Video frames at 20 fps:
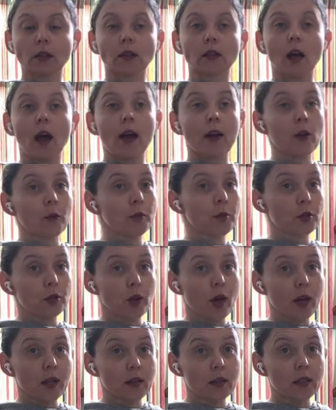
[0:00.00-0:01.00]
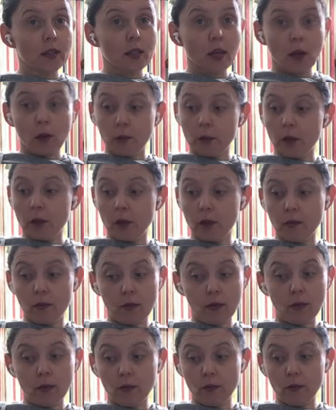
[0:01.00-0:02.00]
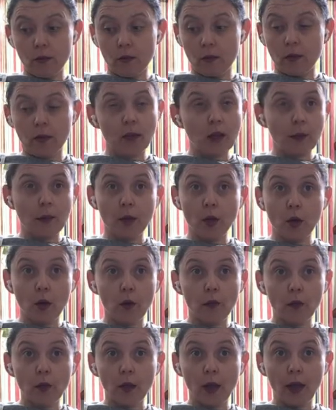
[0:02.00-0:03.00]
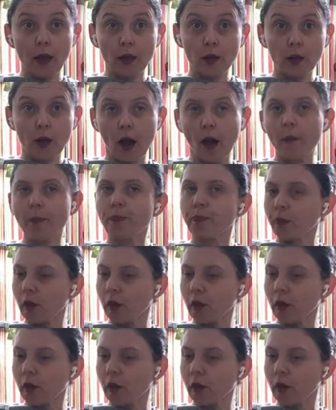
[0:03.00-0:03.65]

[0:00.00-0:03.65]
I hope you try this. I hope you let me know if you like it or not.